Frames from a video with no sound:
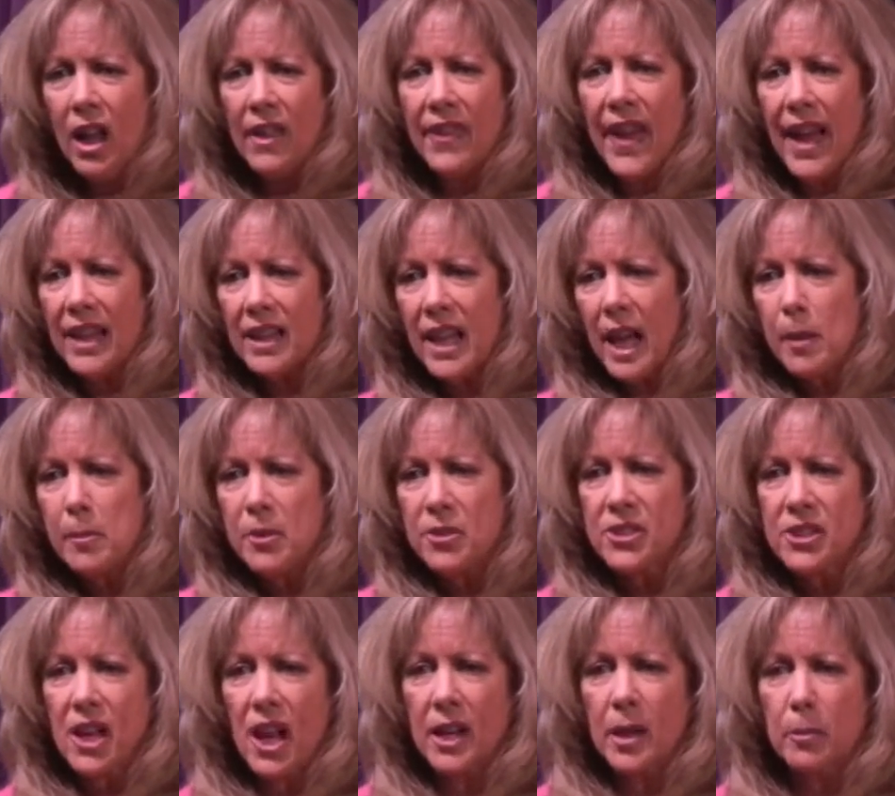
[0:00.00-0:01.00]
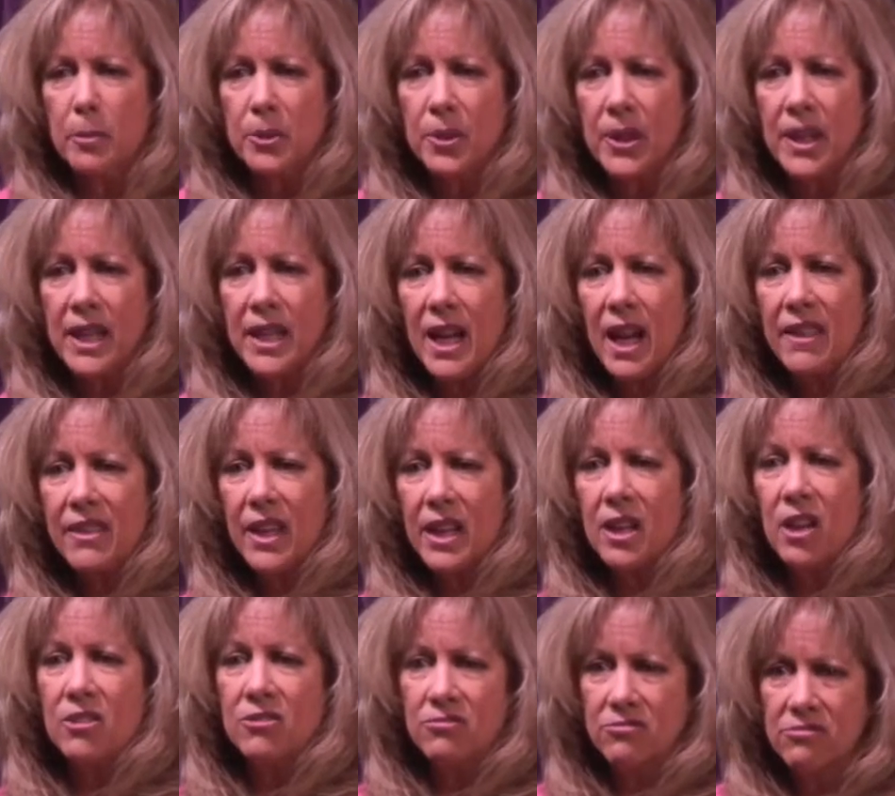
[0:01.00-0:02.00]
that label's kind of pretty, I think
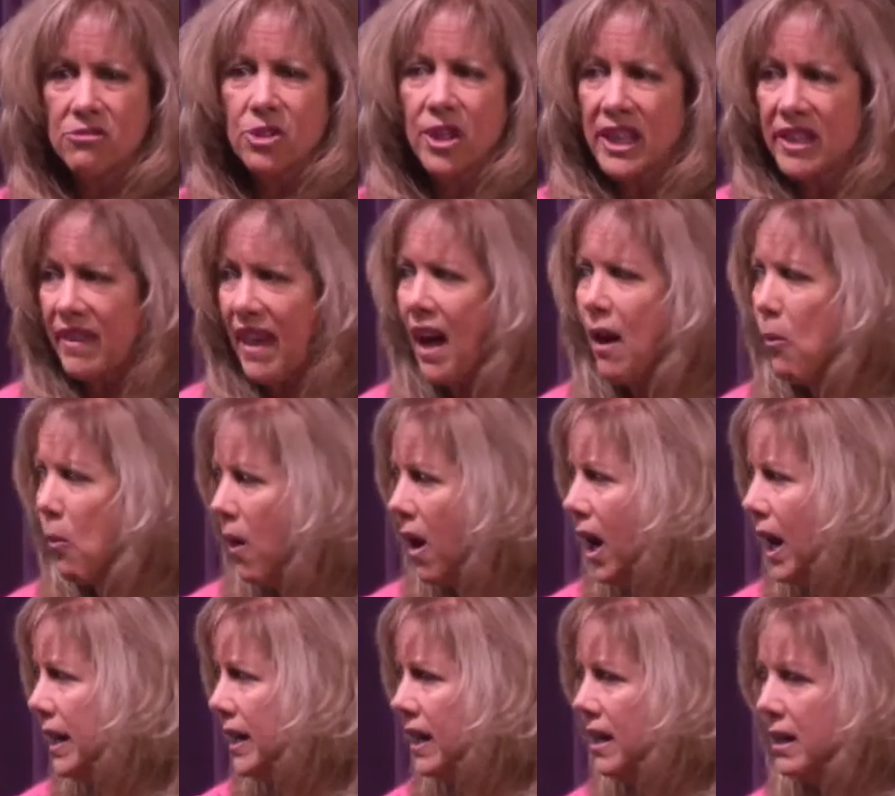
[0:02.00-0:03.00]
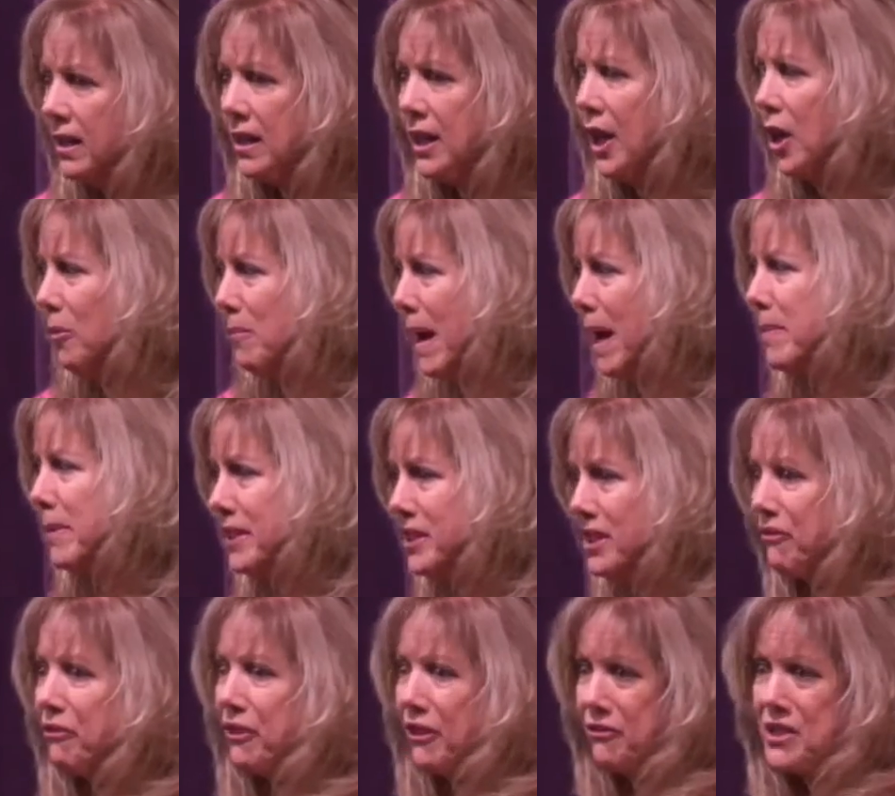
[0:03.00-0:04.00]
I'll drink that wine, and maybe it's
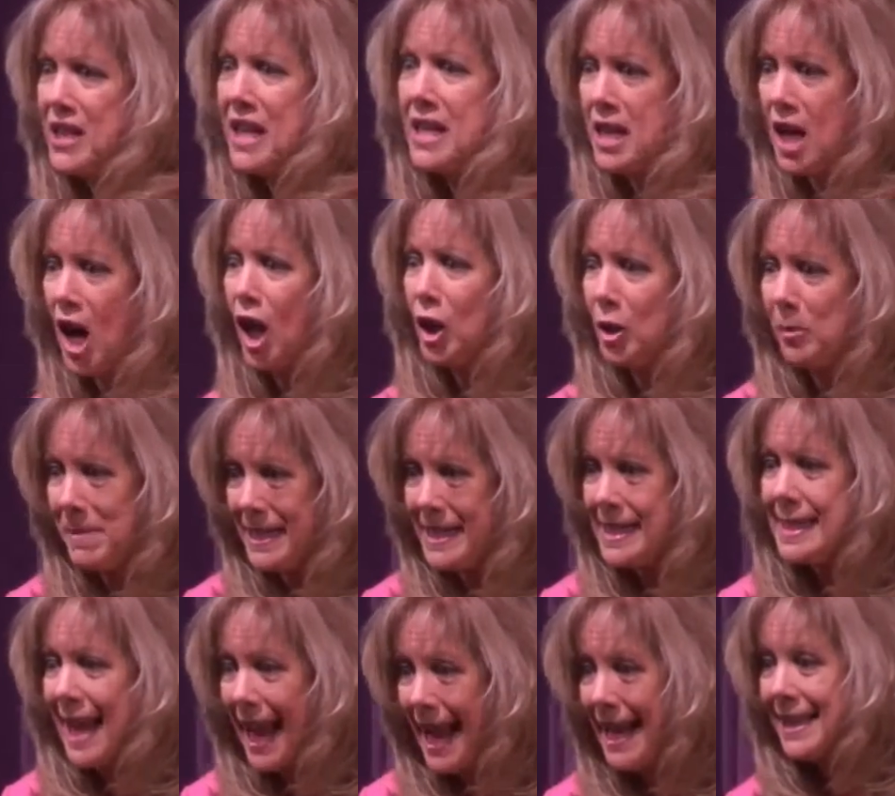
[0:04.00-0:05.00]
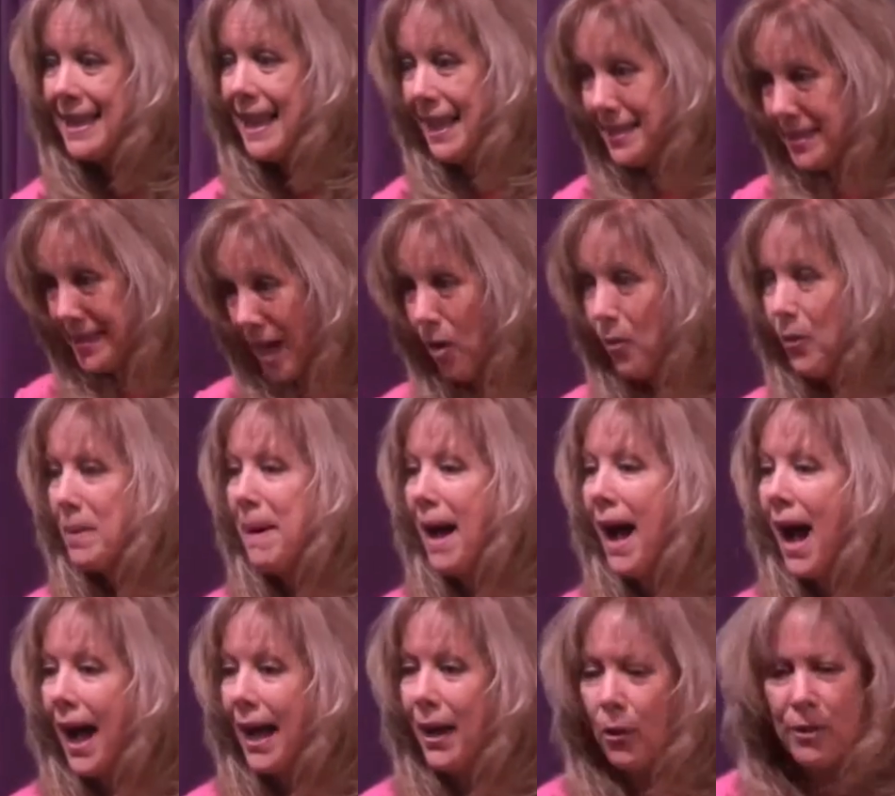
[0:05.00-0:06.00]
a $15 mistake, that's how we
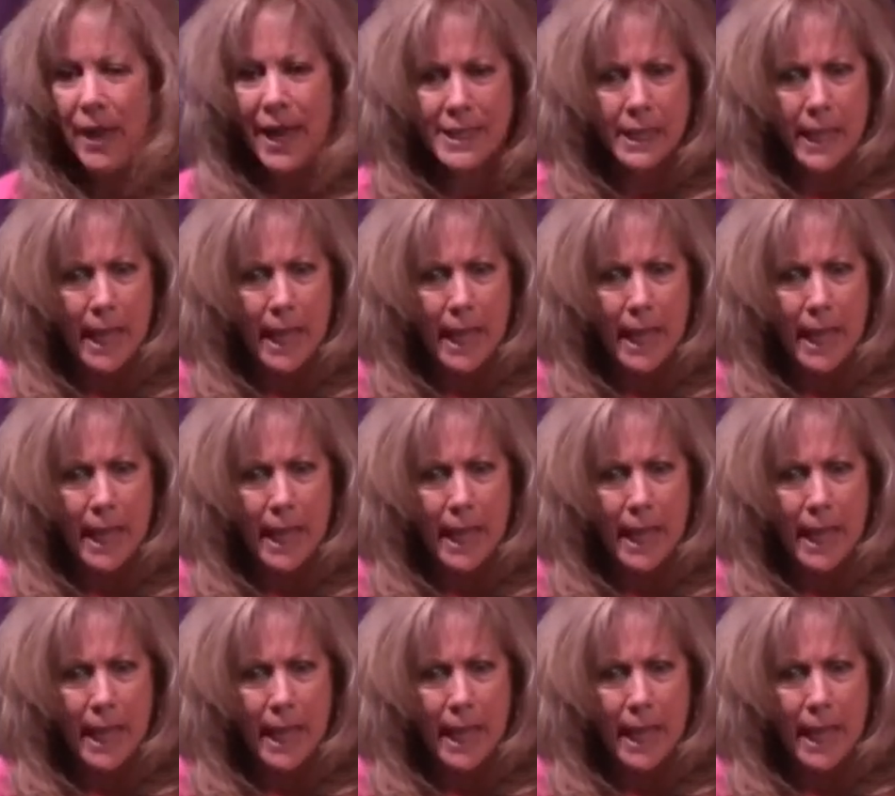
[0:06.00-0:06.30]
buy. Oh, that